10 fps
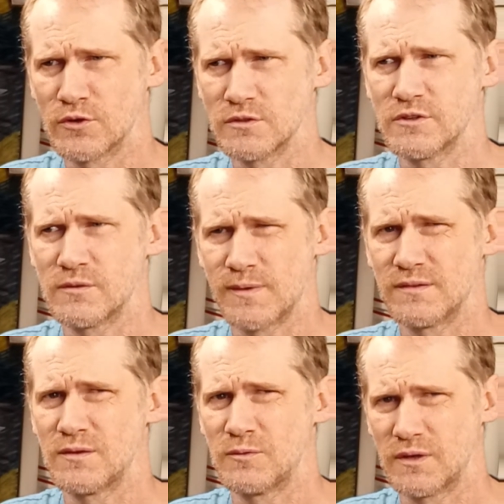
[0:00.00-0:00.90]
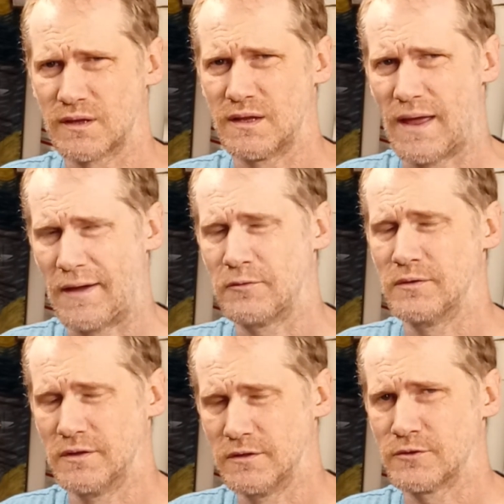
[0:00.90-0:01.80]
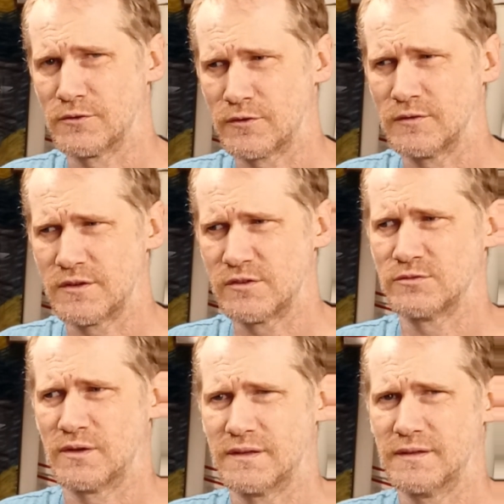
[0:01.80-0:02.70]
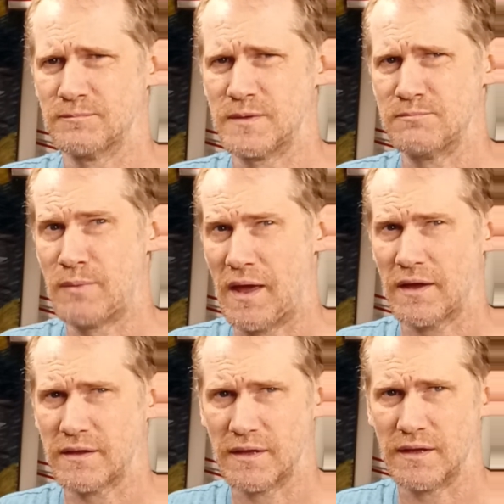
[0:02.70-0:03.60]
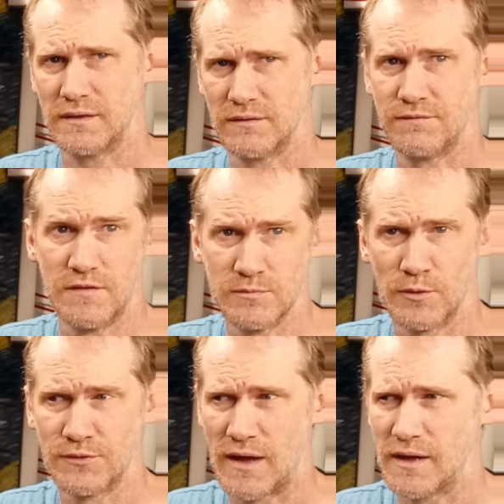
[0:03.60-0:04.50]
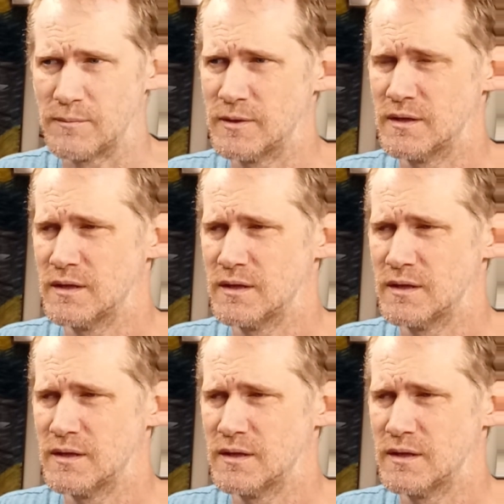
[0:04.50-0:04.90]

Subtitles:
earlier because I want to get out a little earlier so I can be back at feasible time.